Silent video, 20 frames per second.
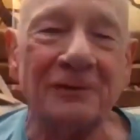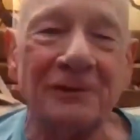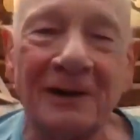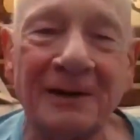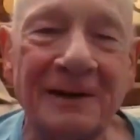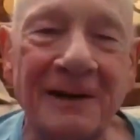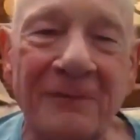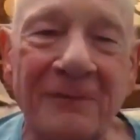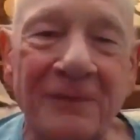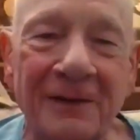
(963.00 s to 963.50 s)
in
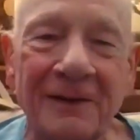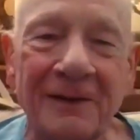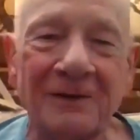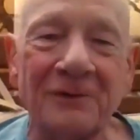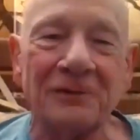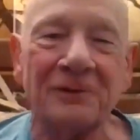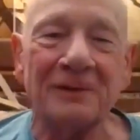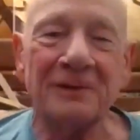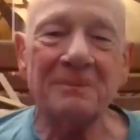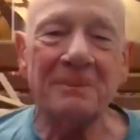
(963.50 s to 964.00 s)

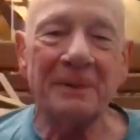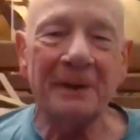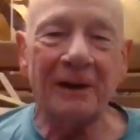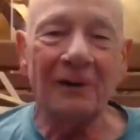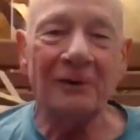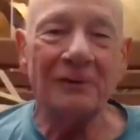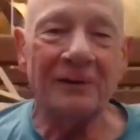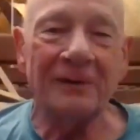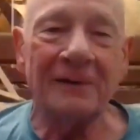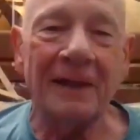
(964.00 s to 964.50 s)
significance
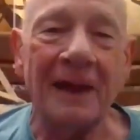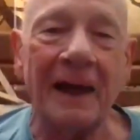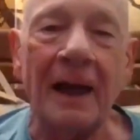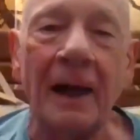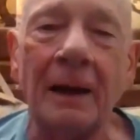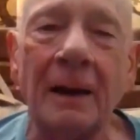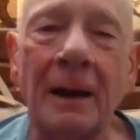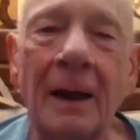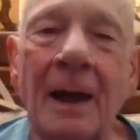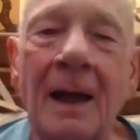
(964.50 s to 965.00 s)
compared to
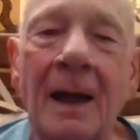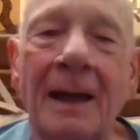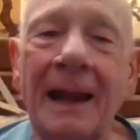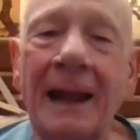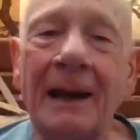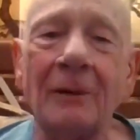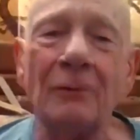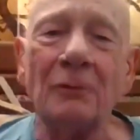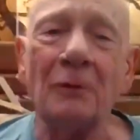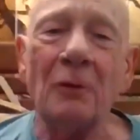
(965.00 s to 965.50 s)
that.
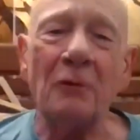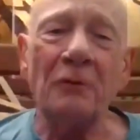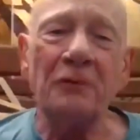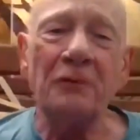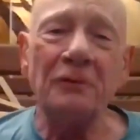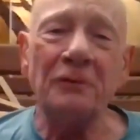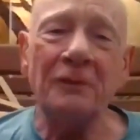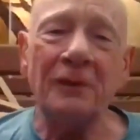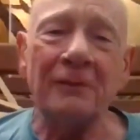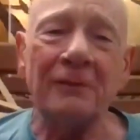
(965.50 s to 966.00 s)
Now, I don't know
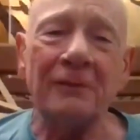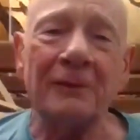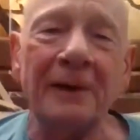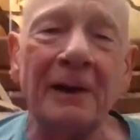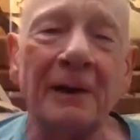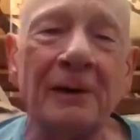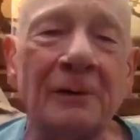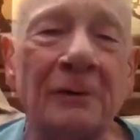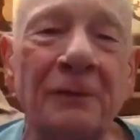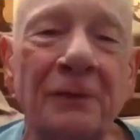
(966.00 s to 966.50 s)
if you've
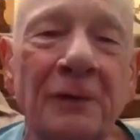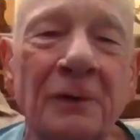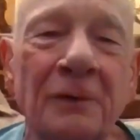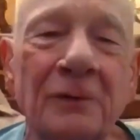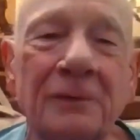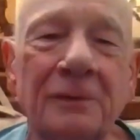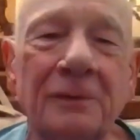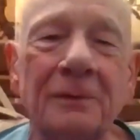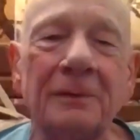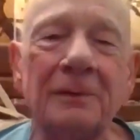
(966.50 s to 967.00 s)
ever
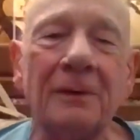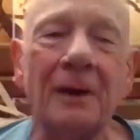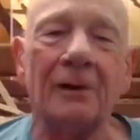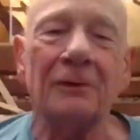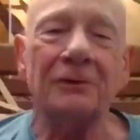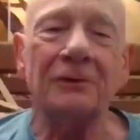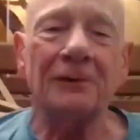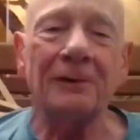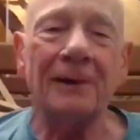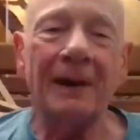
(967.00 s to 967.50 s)
interviewed
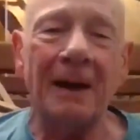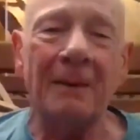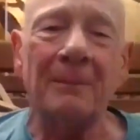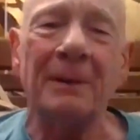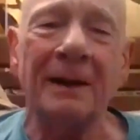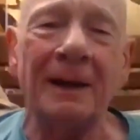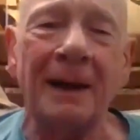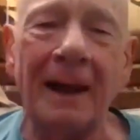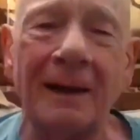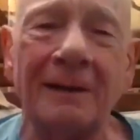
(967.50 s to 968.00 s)
Dr.
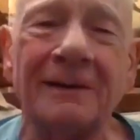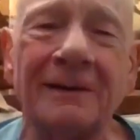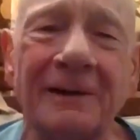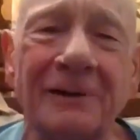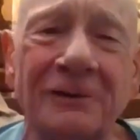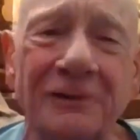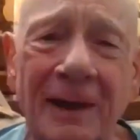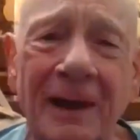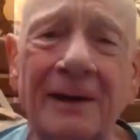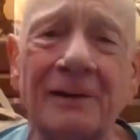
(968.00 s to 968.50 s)
Eben
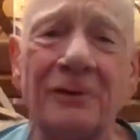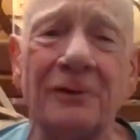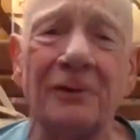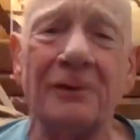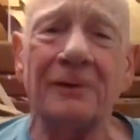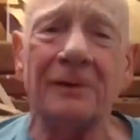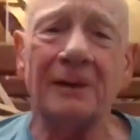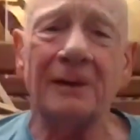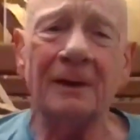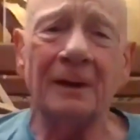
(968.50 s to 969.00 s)

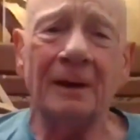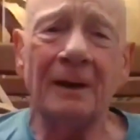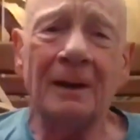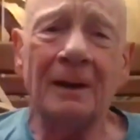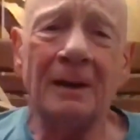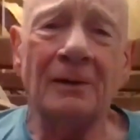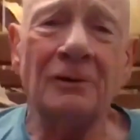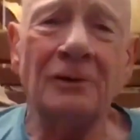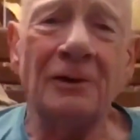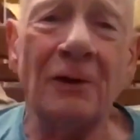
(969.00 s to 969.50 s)
Alexander, the
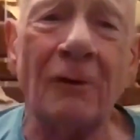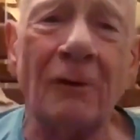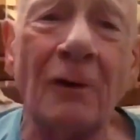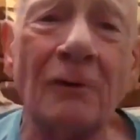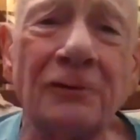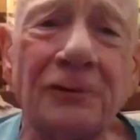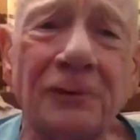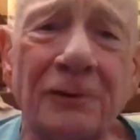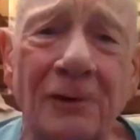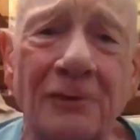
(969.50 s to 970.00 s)

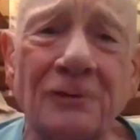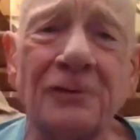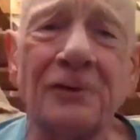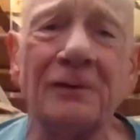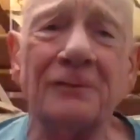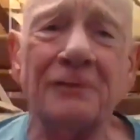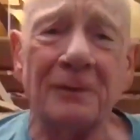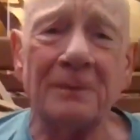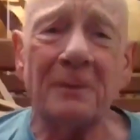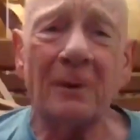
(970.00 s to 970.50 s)

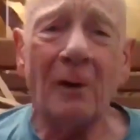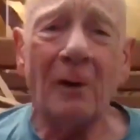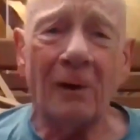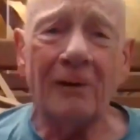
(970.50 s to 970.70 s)
neurosurgeon from